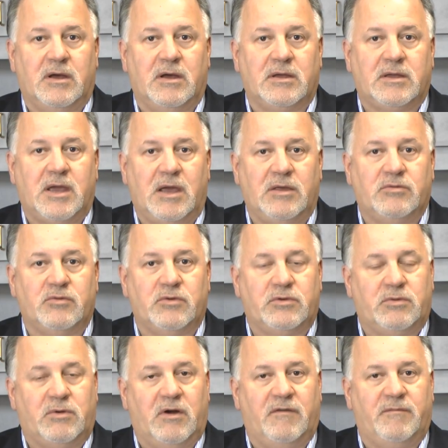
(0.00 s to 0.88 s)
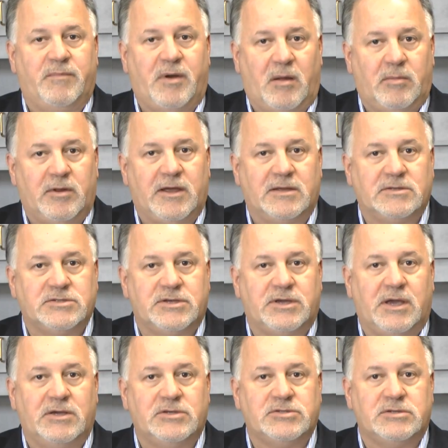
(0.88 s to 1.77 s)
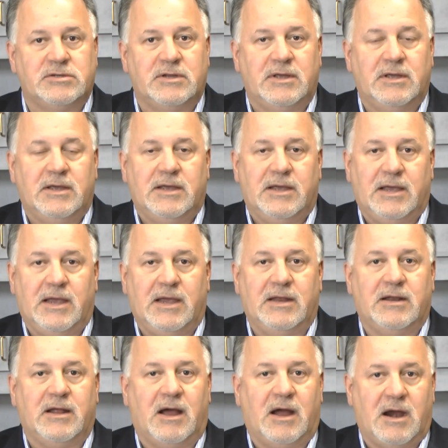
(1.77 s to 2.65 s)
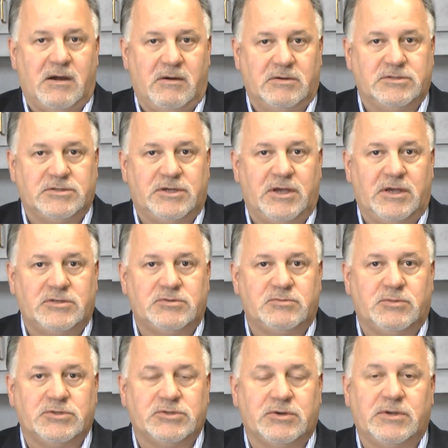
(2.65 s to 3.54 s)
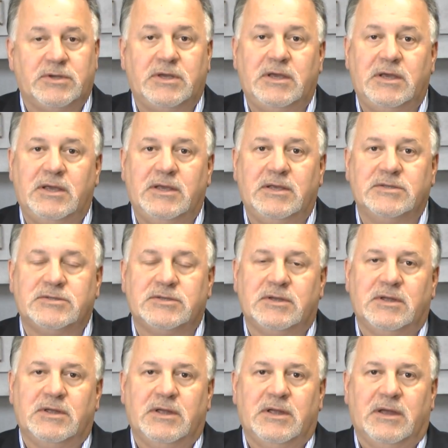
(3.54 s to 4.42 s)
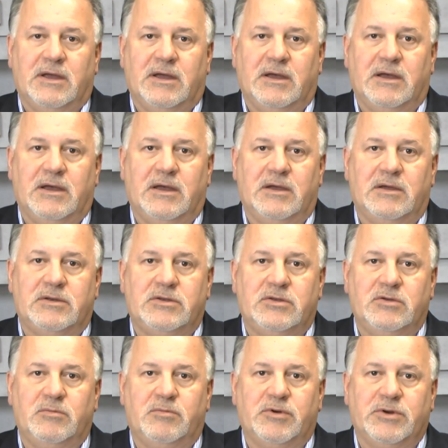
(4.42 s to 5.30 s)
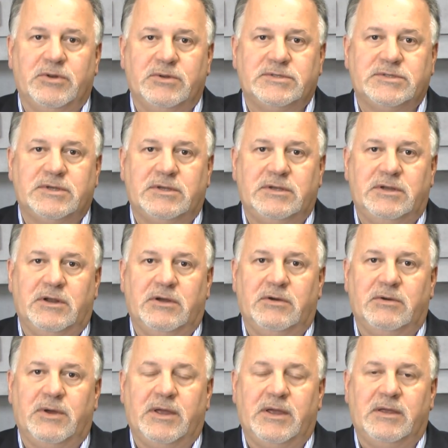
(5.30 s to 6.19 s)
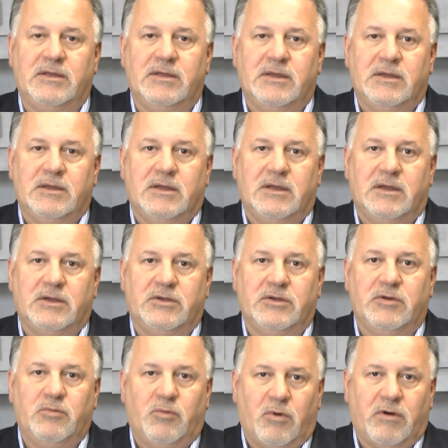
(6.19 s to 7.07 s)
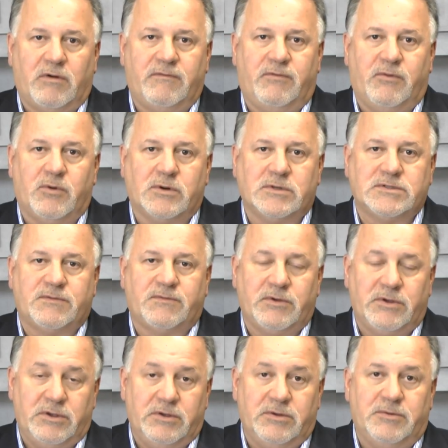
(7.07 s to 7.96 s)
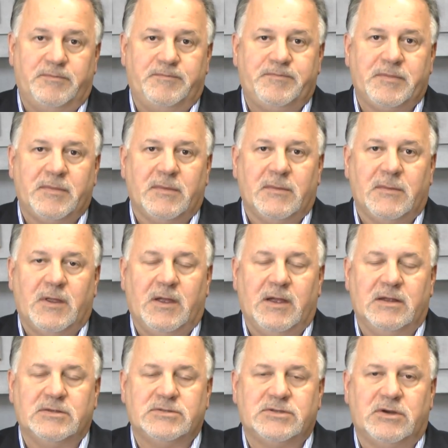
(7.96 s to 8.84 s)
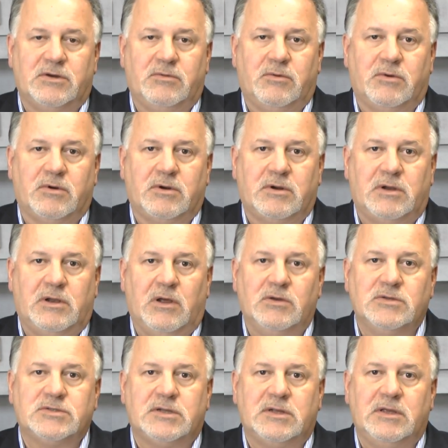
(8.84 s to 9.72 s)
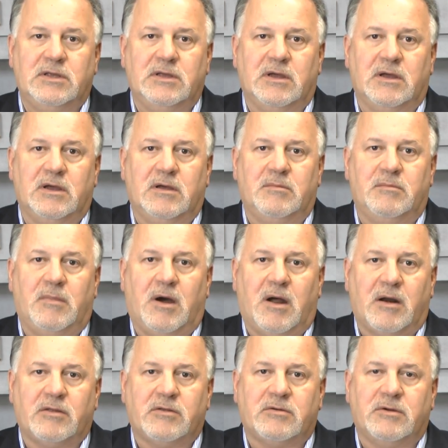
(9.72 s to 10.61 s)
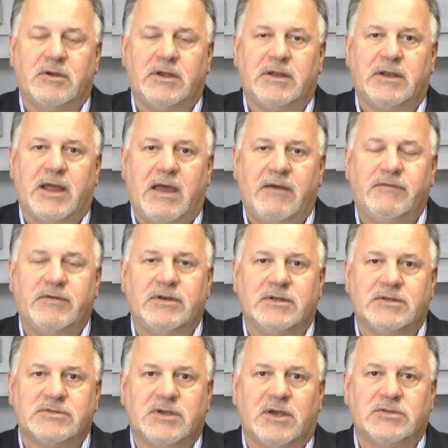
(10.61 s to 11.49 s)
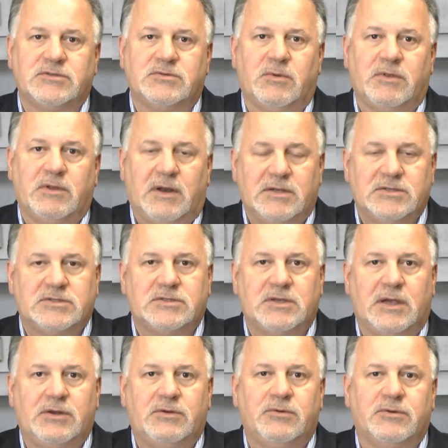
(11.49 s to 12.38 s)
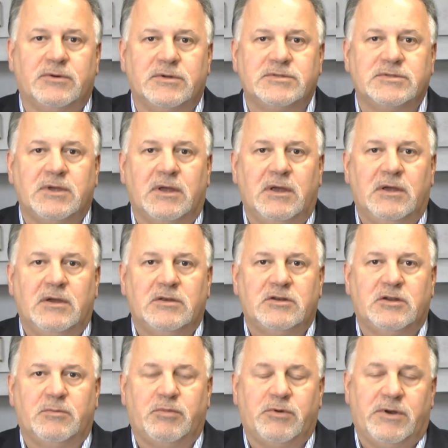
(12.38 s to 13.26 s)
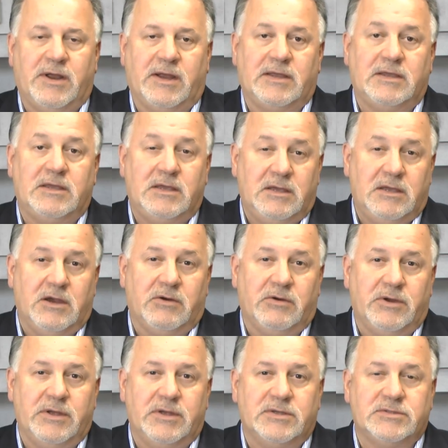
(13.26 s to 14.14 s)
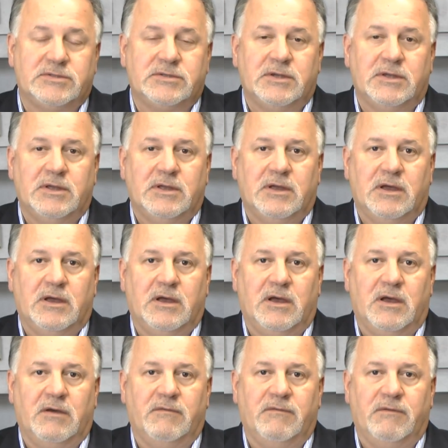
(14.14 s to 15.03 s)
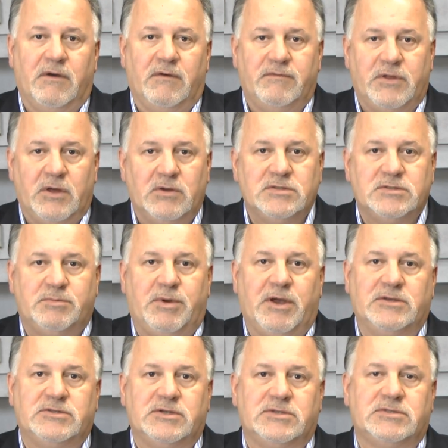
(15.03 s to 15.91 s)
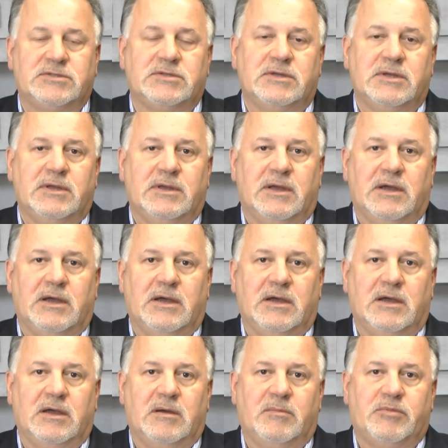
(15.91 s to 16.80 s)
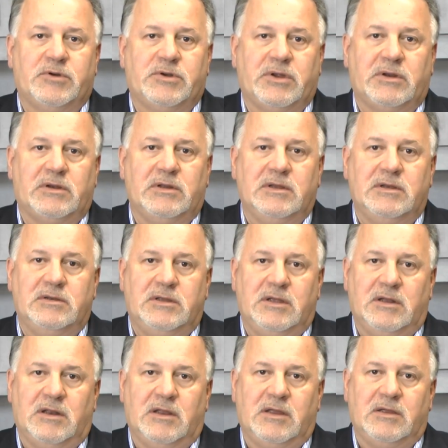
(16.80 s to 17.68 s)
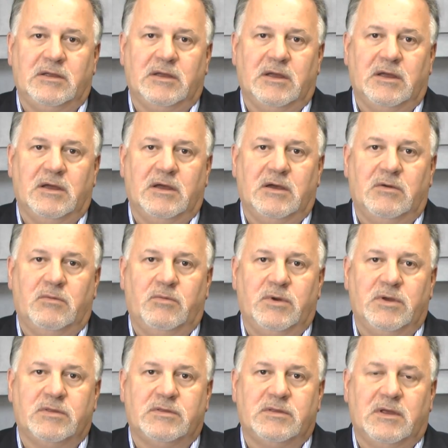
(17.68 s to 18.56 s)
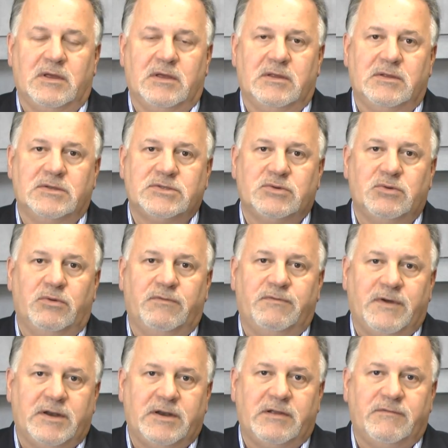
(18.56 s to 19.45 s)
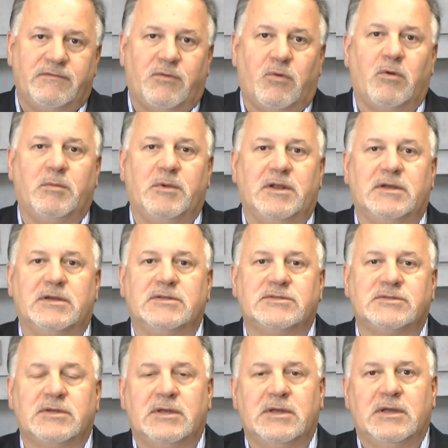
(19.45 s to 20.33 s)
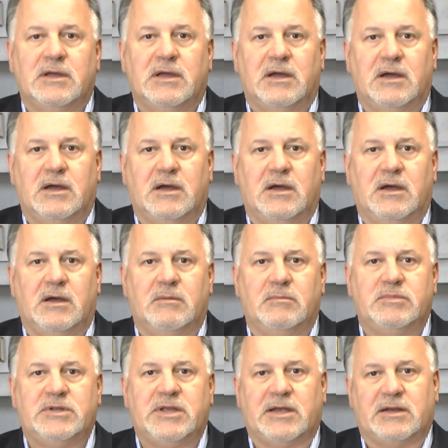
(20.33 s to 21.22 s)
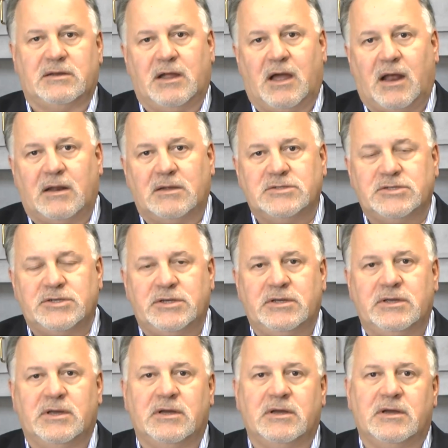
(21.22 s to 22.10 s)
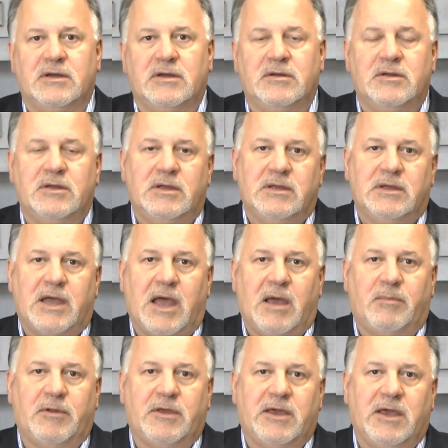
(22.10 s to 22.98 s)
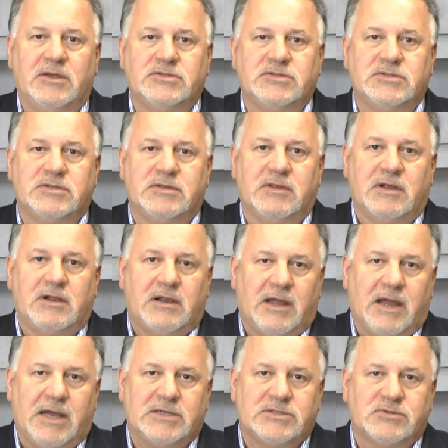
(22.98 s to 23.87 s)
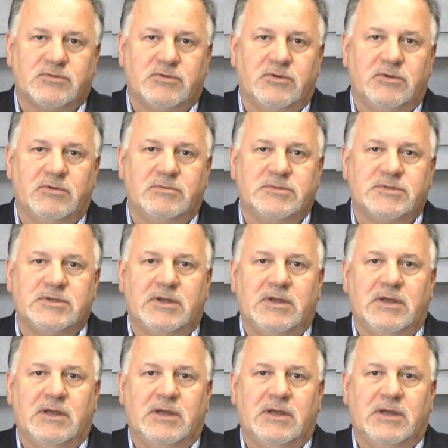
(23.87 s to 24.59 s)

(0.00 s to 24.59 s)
K through 12 public education and higher education, which are keys to producing, a good workforce for you. And so we're closely monitoring and having discussion with legislators to protect key areas of those budgets, particularly dealing with the school funding formulas, technology applications in the classrooms,